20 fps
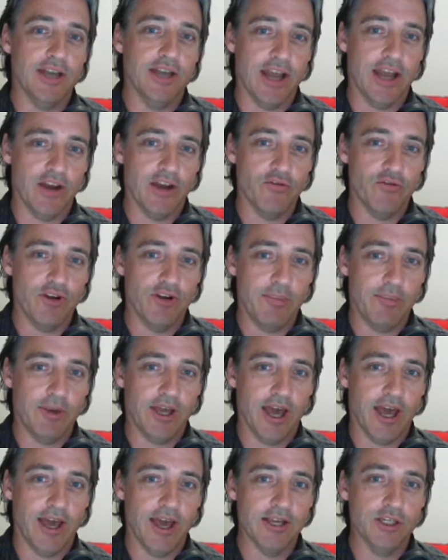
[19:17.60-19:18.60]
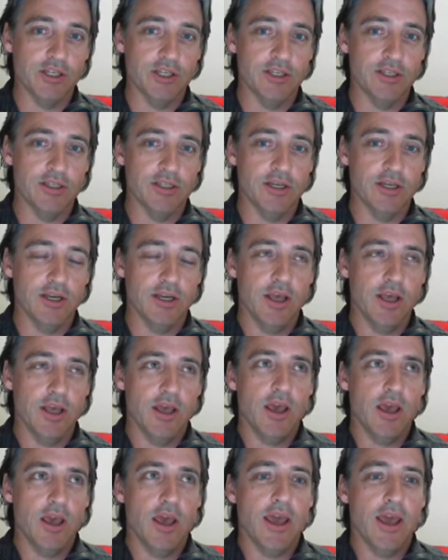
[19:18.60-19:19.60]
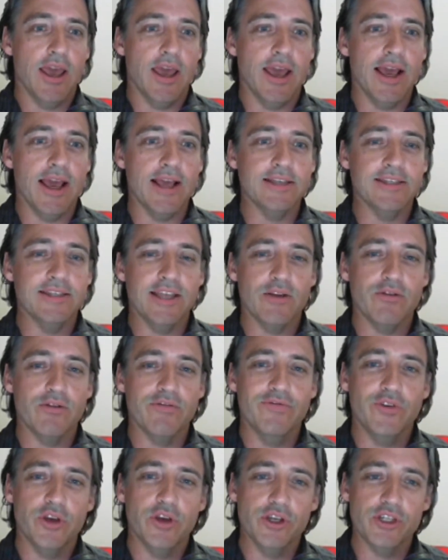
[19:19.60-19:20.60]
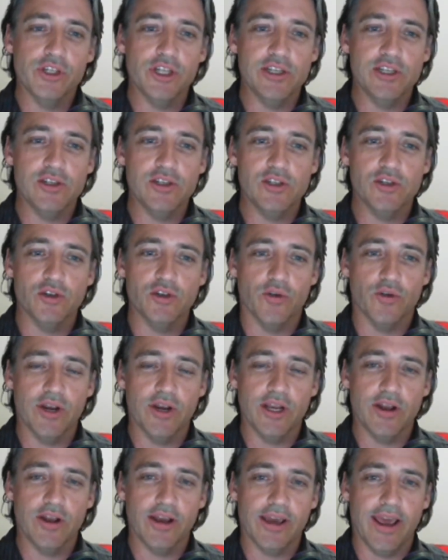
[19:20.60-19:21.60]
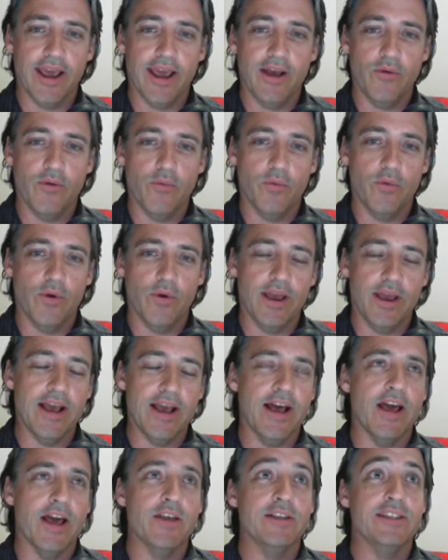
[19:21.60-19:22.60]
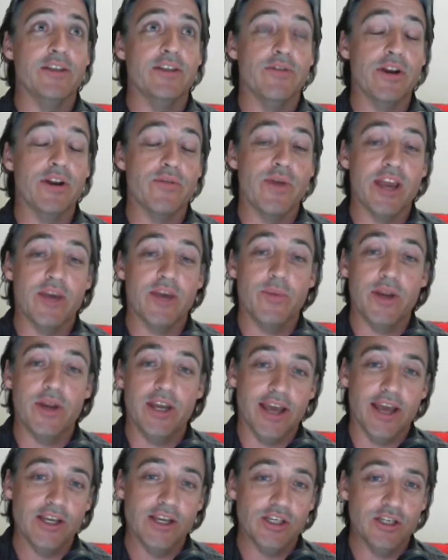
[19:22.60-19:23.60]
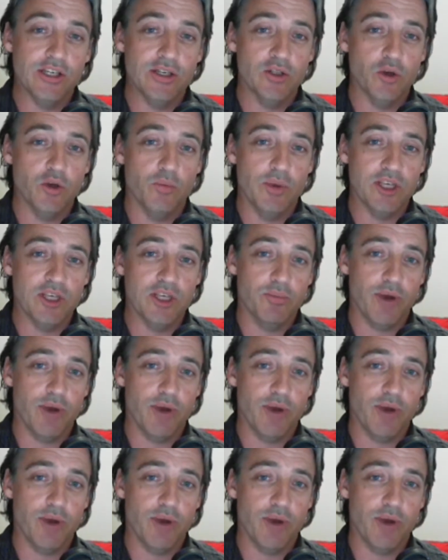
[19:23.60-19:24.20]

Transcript: and Android applications, and Is there a versioning story? Like, how is there any recommendations or best